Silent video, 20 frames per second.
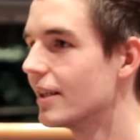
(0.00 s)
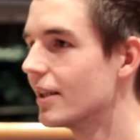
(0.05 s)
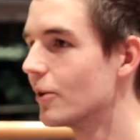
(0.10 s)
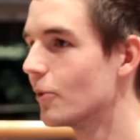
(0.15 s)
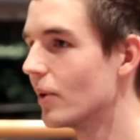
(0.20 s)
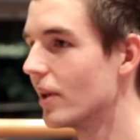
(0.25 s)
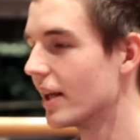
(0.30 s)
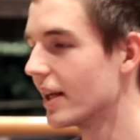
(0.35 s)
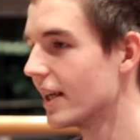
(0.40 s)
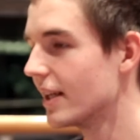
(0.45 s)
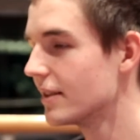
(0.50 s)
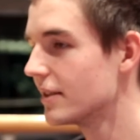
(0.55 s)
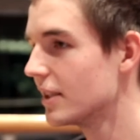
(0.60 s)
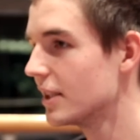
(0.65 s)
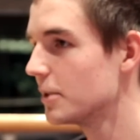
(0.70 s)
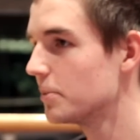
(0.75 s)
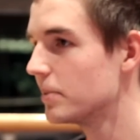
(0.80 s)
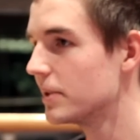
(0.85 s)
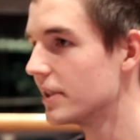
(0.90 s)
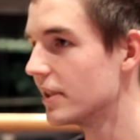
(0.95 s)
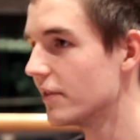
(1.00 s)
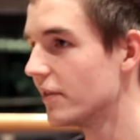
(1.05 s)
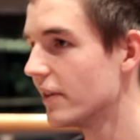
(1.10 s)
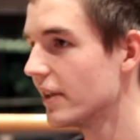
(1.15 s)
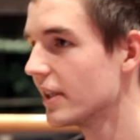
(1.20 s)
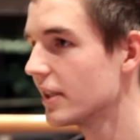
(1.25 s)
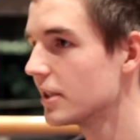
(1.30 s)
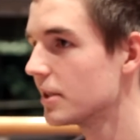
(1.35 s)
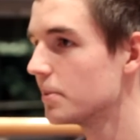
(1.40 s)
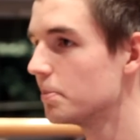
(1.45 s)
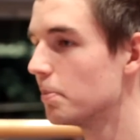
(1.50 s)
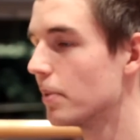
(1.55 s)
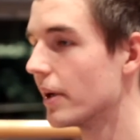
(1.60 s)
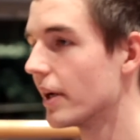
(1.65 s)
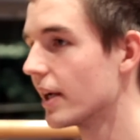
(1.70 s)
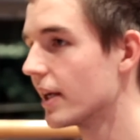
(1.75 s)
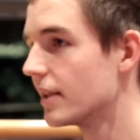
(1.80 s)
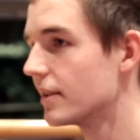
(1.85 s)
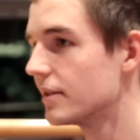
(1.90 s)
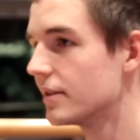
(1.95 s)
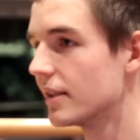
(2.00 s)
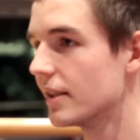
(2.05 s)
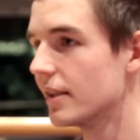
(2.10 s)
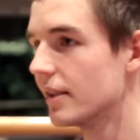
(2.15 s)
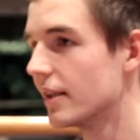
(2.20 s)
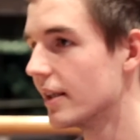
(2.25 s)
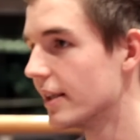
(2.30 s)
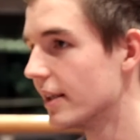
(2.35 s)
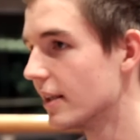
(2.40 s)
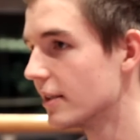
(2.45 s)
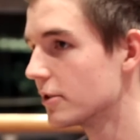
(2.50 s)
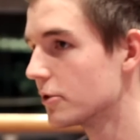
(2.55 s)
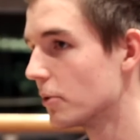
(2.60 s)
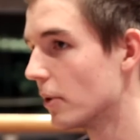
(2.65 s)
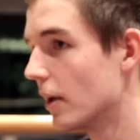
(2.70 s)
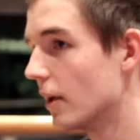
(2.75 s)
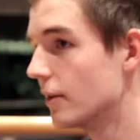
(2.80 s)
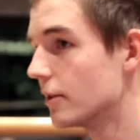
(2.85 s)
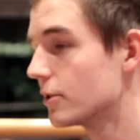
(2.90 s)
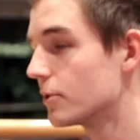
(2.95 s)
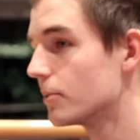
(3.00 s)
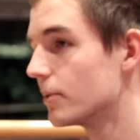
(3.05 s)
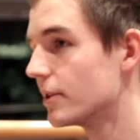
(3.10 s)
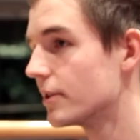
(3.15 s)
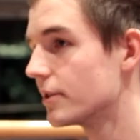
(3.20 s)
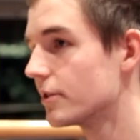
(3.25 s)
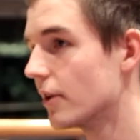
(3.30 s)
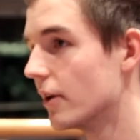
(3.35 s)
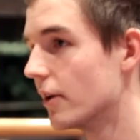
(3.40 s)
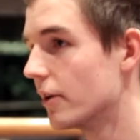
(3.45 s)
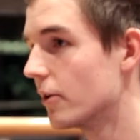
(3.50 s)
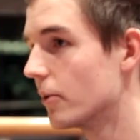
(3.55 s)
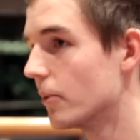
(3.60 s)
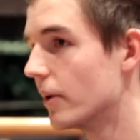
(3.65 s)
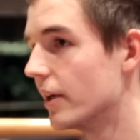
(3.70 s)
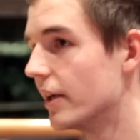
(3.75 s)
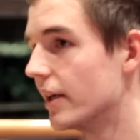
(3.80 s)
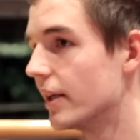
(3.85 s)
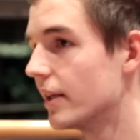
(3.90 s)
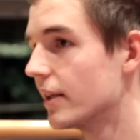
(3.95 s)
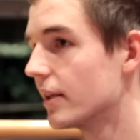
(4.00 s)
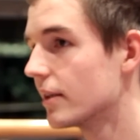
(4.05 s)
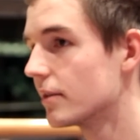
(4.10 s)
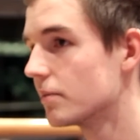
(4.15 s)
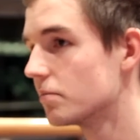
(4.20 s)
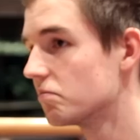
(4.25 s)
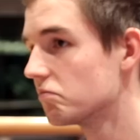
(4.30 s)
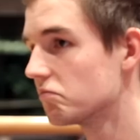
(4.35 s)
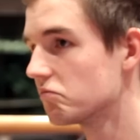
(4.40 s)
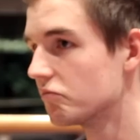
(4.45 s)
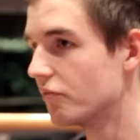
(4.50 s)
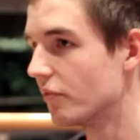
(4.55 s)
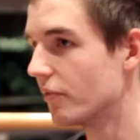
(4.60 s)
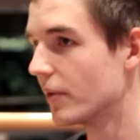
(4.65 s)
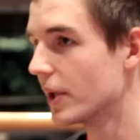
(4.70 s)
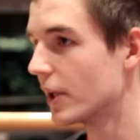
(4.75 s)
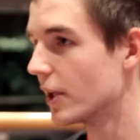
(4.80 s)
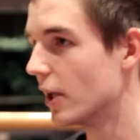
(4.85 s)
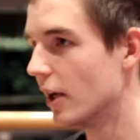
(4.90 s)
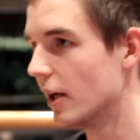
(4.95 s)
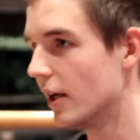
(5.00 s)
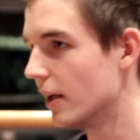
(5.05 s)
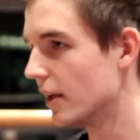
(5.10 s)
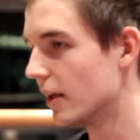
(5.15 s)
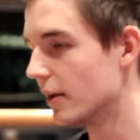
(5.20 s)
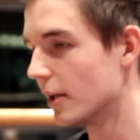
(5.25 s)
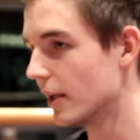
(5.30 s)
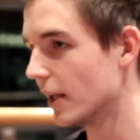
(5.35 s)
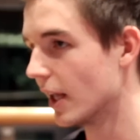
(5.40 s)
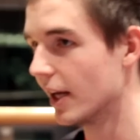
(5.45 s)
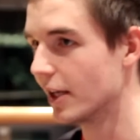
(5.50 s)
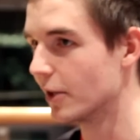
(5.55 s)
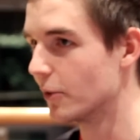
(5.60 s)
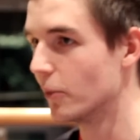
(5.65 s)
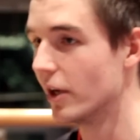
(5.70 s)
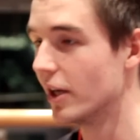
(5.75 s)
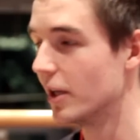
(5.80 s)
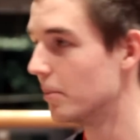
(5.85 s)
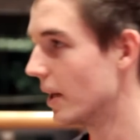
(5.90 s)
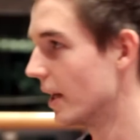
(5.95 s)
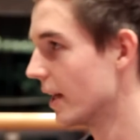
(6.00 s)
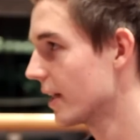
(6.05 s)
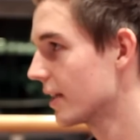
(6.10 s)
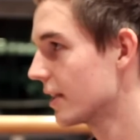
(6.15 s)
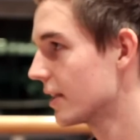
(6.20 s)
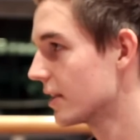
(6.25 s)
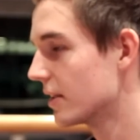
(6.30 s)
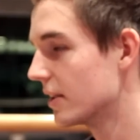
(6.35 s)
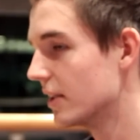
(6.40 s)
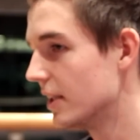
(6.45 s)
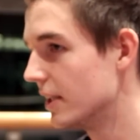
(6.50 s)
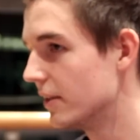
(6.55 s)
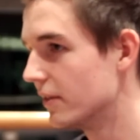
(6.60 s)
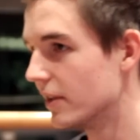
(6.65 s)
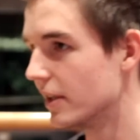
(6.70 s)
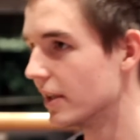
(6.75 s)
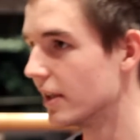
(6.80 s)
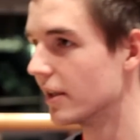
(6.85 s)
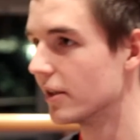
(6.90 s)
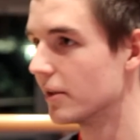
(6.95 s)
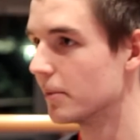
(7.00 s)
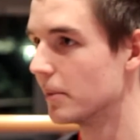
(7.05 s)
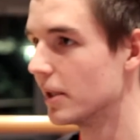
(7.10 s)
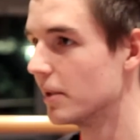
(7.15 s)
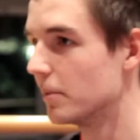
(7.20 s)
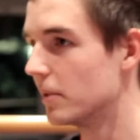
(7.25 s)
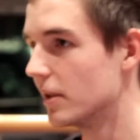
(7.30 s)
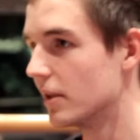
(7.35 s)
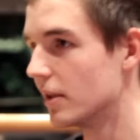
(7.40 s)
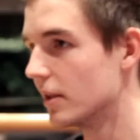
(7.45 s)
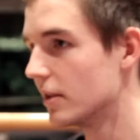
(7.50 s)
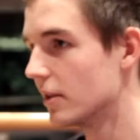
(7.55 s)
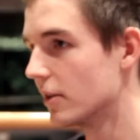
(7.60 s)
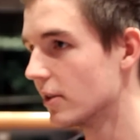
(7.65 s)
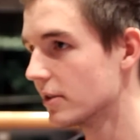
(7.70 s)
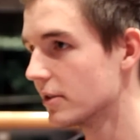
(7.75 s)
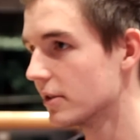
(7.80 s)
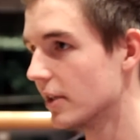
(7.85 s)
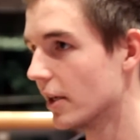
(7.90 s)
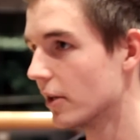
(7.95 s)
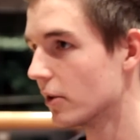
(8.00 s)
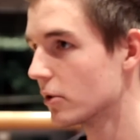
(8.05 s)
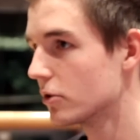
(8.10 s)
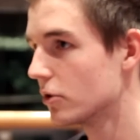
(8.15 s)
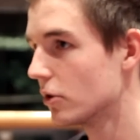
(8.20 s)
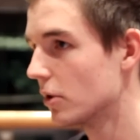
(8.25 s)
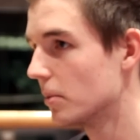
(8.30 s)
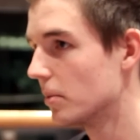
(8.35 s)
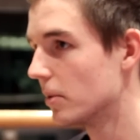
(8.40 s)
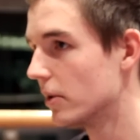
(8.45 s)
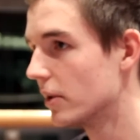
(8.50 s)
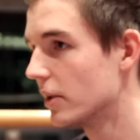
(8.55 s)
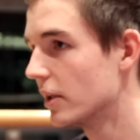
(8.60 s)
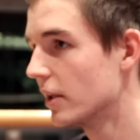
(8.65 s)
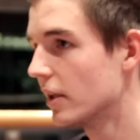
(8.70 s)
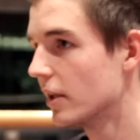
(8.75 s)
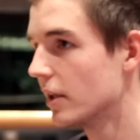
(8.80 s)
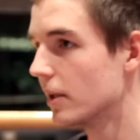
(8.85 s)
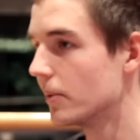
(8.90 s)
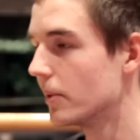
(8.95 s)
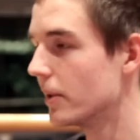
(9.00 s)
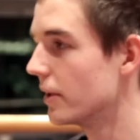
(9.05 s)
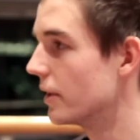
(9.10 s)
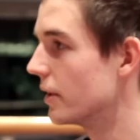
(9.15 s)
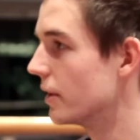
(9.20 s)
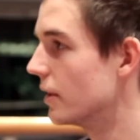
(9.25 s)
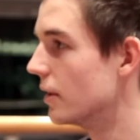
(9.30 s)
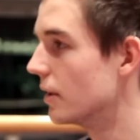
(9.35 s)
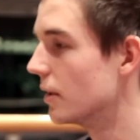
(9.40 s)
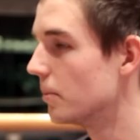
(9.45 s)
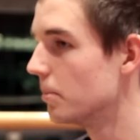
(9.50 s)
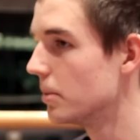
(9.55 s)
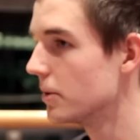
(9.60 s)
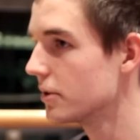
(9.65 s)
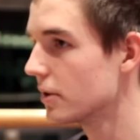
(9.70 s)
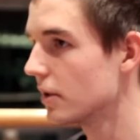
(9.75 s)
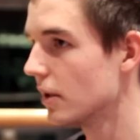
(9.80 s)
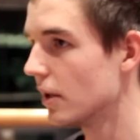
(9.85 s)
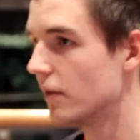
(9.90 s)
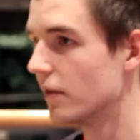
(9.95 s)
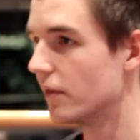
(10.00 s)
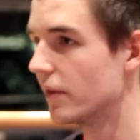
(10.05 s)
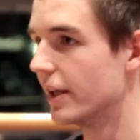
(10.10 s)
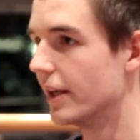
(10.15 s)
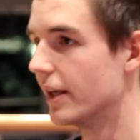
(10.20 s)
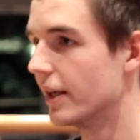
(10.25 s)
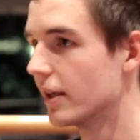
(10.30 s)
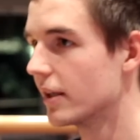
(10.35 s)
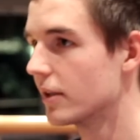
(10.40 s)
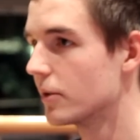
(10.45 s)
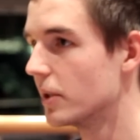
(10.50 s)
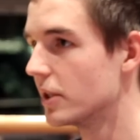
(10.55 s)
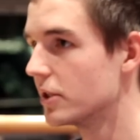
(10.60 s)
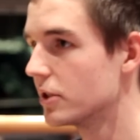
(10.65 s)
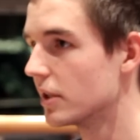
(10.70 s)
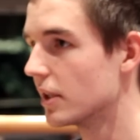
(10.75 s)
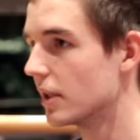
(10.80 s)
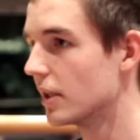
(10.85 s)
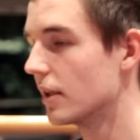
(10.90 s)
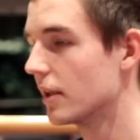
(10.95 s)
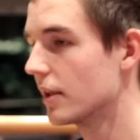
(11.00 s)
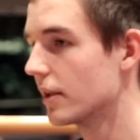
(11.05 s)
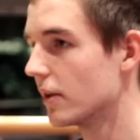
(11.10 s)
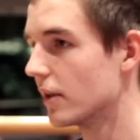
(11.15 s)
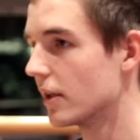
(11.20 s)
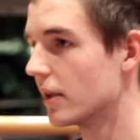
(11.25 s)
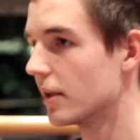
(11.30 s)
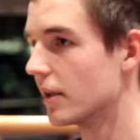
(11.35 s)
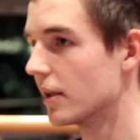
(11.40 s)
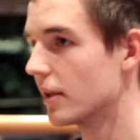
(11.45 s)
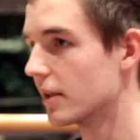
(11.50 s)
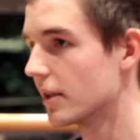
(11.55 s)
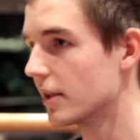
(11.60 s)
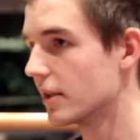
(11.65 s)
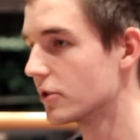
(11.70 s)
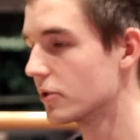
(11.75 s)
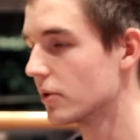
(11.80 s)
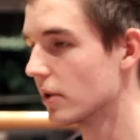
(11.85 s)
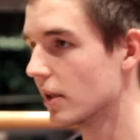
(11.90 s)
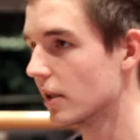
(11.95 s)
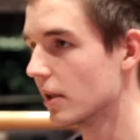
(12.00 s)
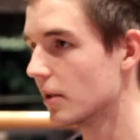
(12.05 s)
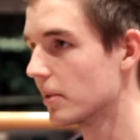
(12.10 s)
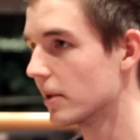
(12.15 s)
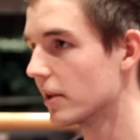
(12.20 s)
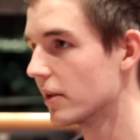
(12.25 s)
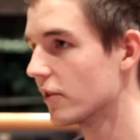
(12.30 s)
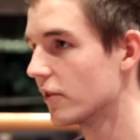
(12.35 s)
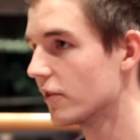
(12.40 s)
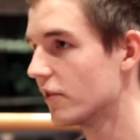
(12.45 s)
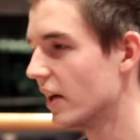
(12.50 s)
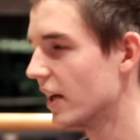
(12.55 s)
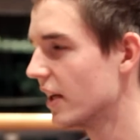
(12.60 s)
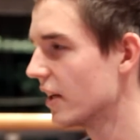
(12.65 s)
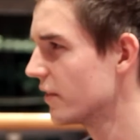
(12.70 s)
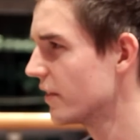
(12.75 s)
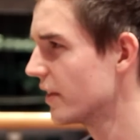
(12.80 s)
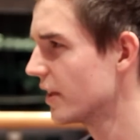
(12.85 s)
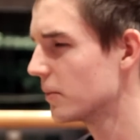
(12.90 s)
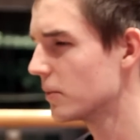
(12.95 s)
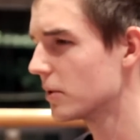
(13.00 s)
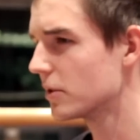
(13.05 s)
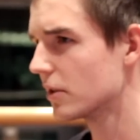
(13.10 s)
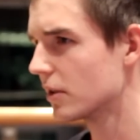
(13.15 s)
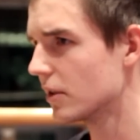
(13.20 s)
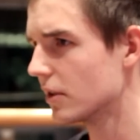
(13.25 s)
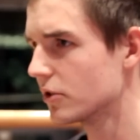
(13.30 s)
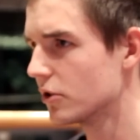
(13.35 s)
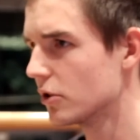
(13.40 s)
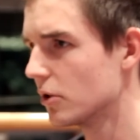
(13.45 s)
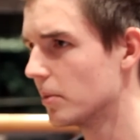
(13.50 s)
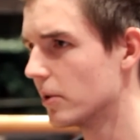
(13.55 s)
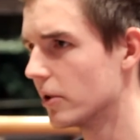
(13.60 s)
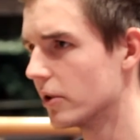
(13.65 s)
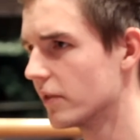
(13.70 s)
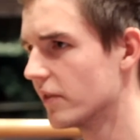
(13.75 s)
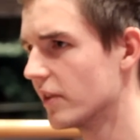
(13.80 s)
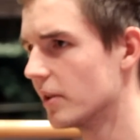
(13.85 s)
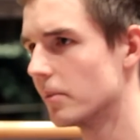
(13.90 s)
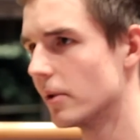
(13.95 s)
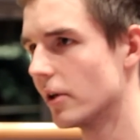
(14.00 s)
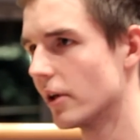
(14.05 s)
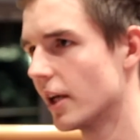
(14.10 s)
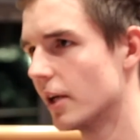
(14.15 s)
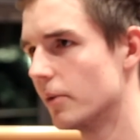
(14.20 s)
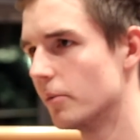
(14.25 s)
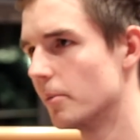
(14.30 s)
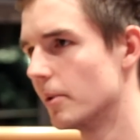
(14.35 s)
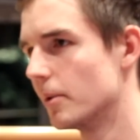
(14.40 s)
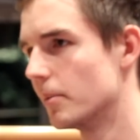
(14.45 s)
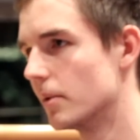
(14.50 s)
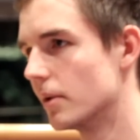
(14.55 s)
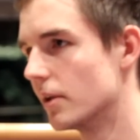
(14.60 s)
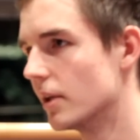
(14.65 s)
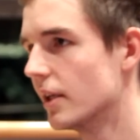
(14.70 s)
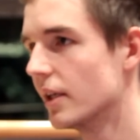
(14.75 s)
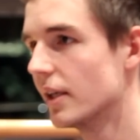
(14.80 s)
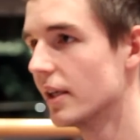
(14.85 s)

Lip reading: Well, I can't say specifics, but I can say that Australis was on the way like way back, even in maybe start October, where Bischoff and Reginald got into a little bit of a fight. I think it was October or November, I can't remember.